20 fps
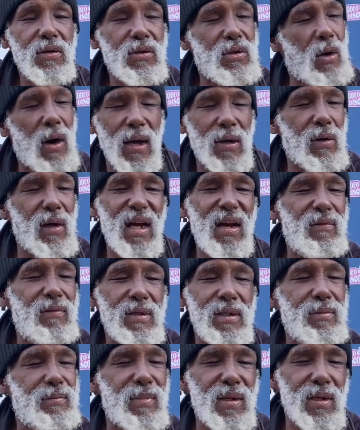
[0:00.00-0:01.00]
No, I don't have
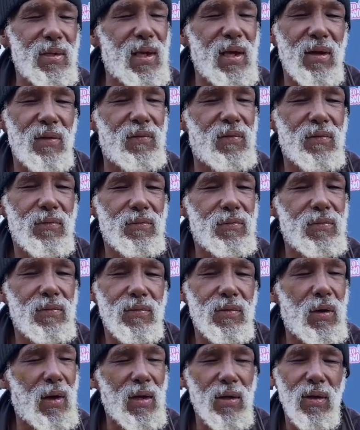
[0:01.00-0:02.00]
any mental health.
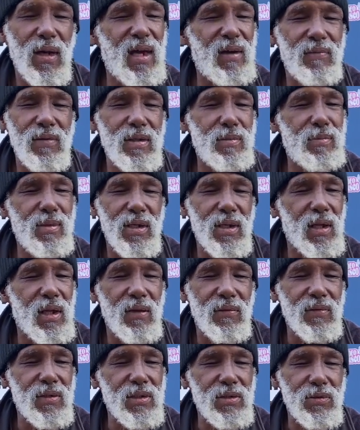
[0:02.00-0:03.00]
No, I don't have any mental
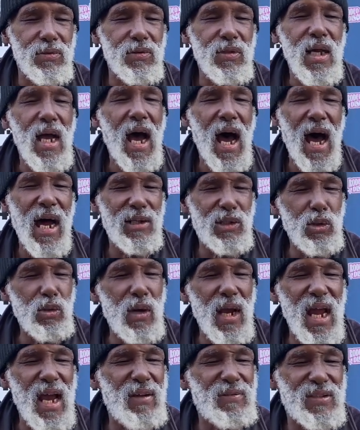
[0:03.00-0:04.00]
health issues. I do
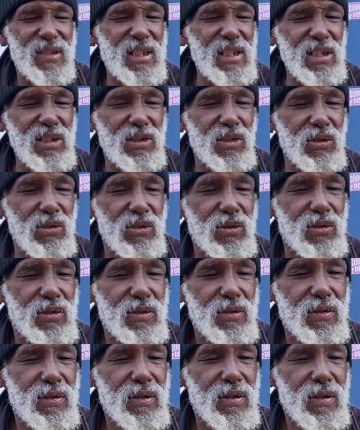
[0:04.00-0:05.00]
have seizures.
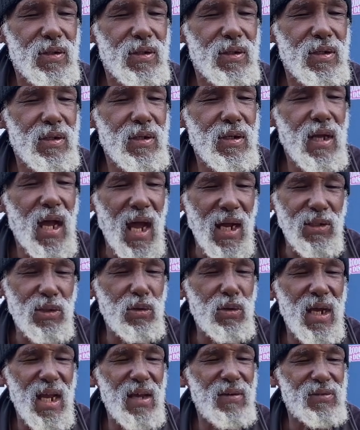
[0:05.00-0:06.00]
Okay. I
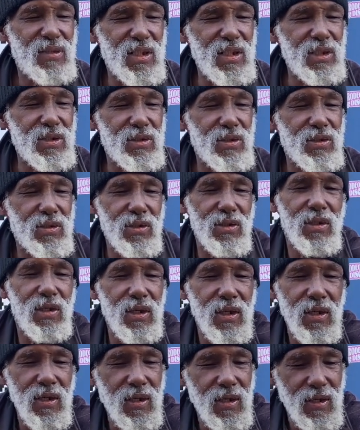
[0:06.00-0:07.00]
do have seizures,
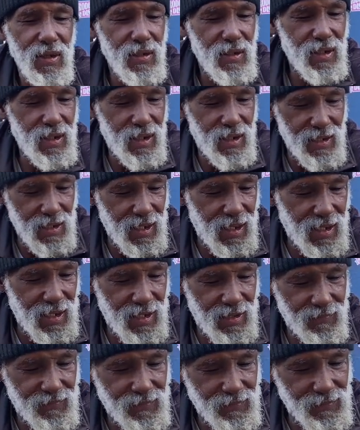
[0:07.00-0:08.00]
and I
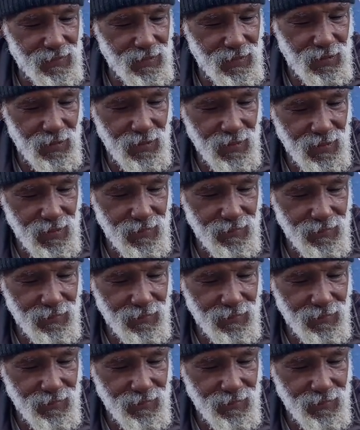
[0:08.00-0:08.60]
have look.